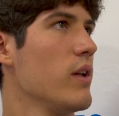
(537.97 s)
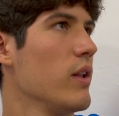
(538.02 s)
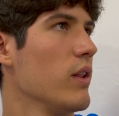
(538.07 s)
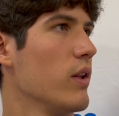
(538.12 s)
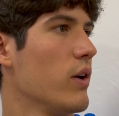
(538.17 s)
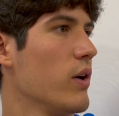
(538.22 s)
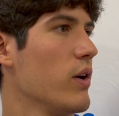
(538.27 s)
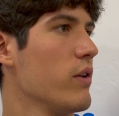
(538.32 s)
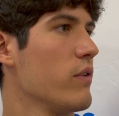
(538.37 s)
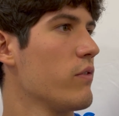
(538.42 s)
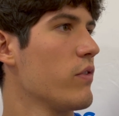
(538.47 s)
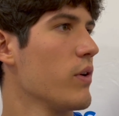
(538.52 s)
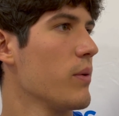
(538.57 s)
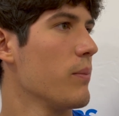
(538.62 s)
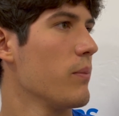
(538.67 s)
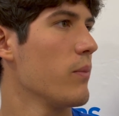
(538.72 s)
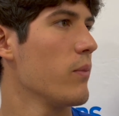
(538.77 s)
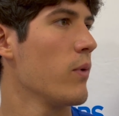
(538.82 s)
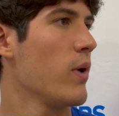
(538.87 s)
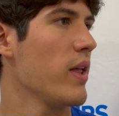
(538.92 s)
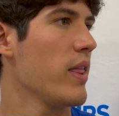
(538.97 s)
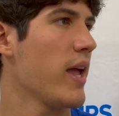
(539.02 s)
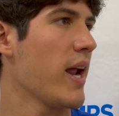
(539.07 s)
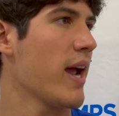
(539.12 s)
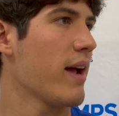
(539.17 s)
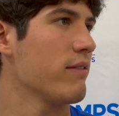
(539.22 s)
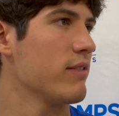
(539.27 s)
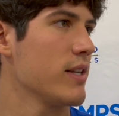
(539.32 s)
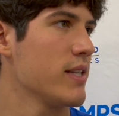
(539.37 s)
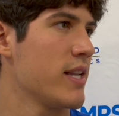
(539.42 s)
learn from what they
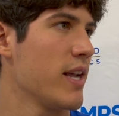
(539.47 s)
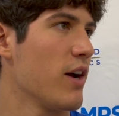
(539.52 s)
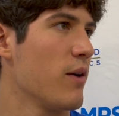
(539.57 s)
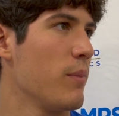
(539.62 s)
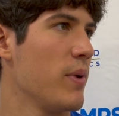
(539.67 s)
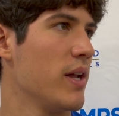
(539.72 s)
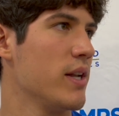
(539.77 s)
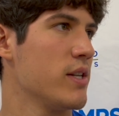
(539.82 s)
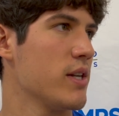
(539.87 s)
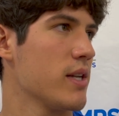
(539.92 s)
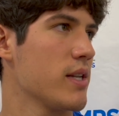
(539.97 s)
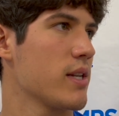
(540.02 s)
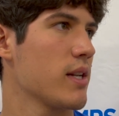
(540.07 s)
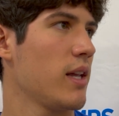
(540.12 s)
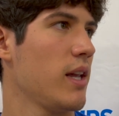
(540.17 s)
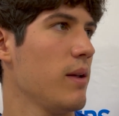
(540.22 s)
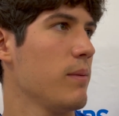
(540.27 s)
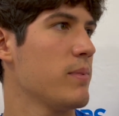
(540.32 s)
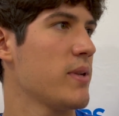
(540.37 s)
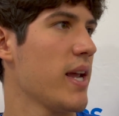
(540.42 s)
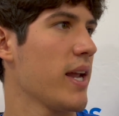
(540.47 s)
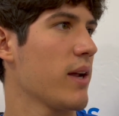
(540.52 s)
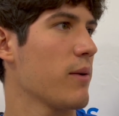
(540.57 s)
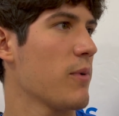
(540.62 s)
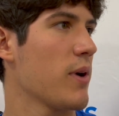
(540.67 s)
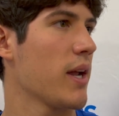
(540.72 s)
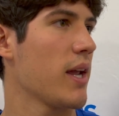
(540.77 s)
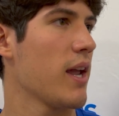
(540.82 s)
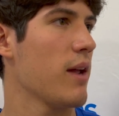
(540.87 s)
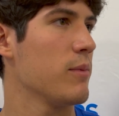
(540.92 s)
have to tell me, and just keep taking
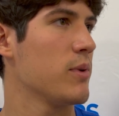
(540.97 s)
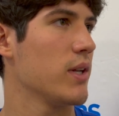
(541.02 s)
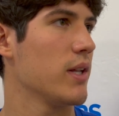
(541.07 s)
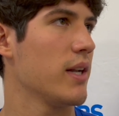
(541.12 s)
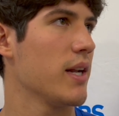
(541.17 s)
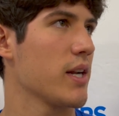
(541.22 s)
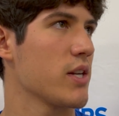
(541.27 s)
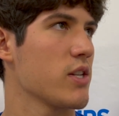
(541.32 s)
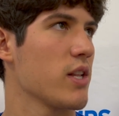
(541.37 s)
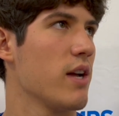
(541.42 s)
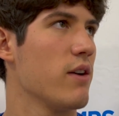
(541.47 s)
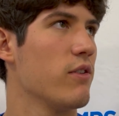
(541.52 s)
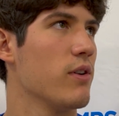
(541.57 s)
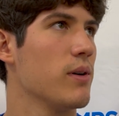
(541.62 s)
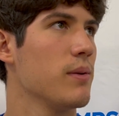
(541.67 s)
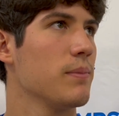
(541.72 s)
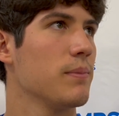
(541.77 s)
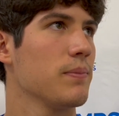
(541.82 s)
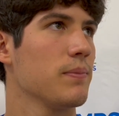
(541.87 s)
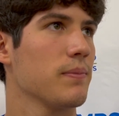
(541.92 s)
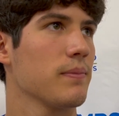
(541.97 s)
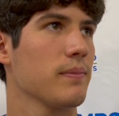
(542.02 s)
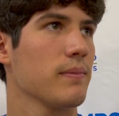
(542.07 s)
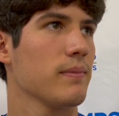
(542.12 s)
my game to the next level.